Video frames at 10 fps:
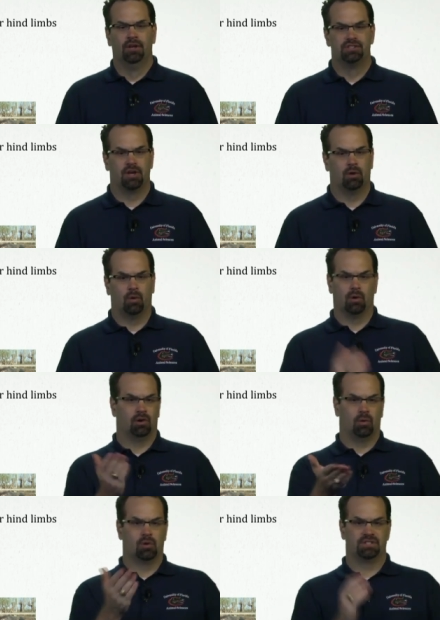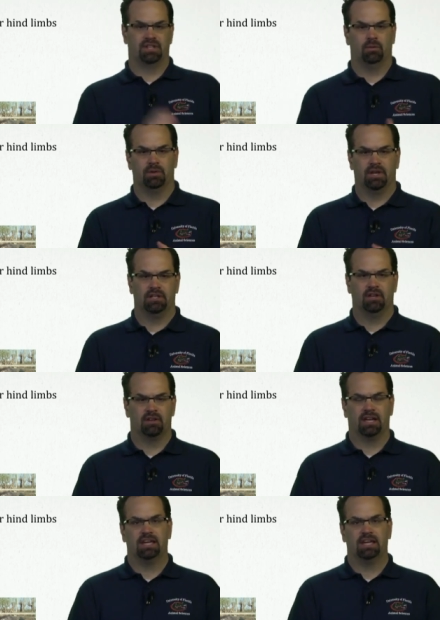So, or a horse that